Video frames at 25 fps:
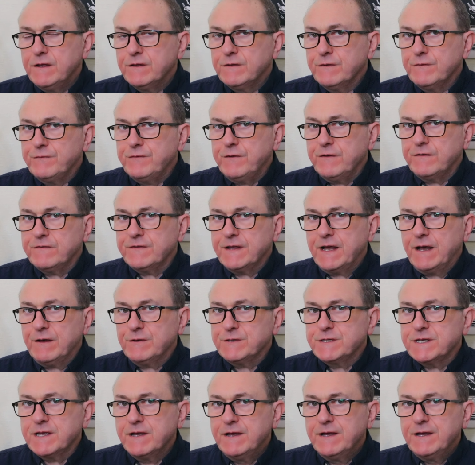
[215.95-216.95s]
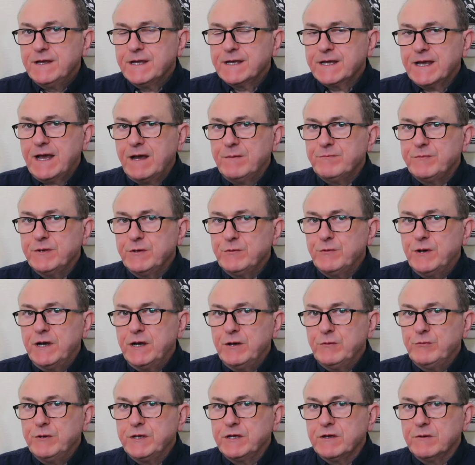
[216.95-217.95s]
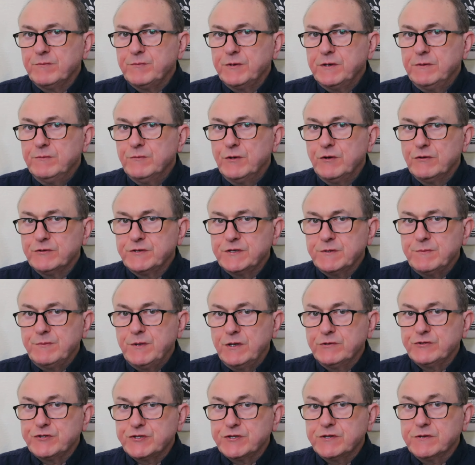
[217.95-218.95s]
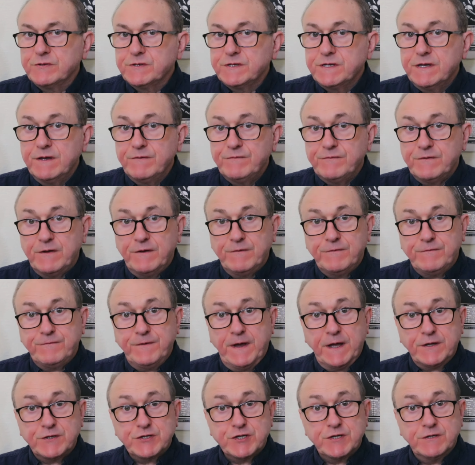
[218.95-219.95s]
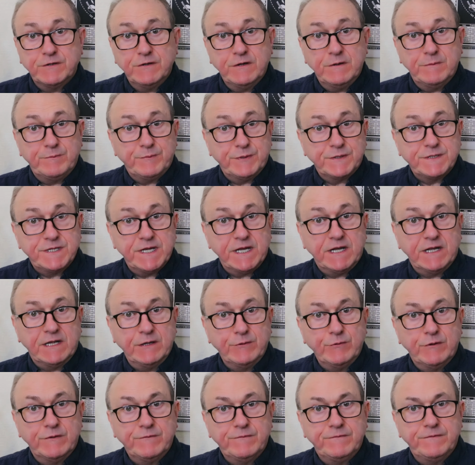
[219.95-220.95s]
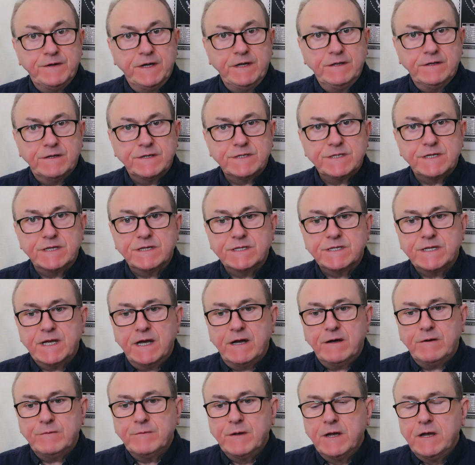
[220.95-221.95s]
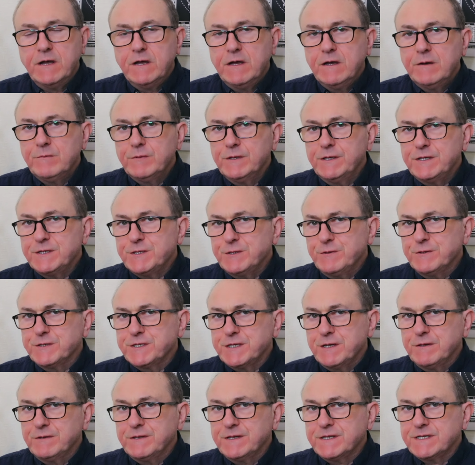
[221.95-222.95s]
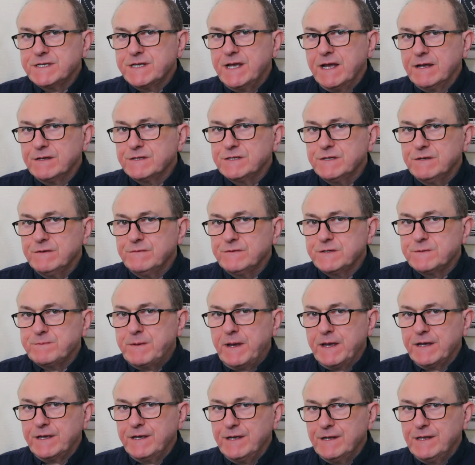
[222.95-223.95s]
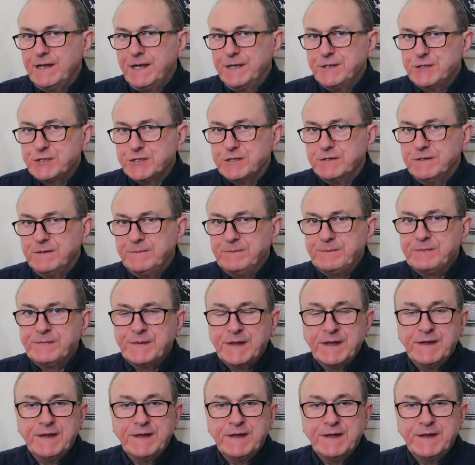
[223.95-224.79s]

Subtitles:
The fifth house can be where we could be more demonstrative, affectionate, particularly with Venus's help, but it's also the sector of speculation.